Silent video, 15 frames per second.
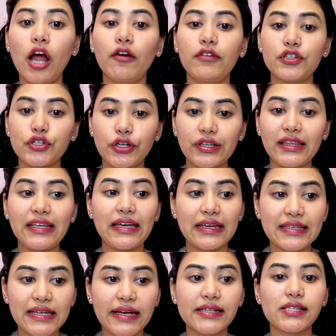return the
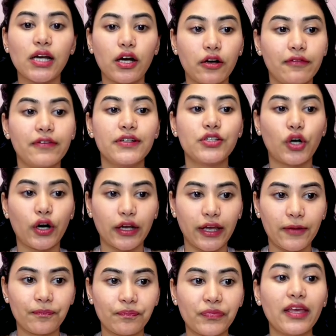index of
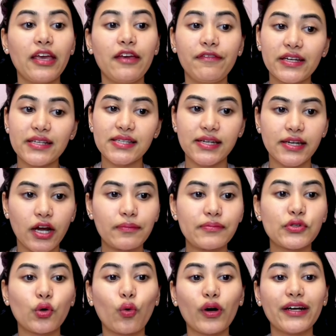target, if it is in nums,
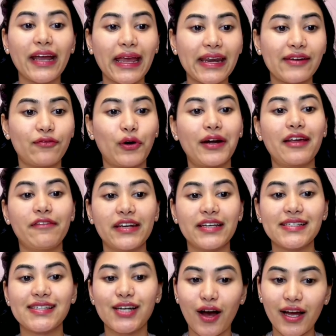or negative 1 if it
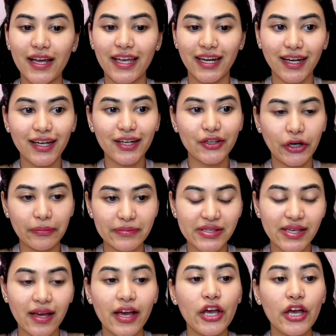is not in nums.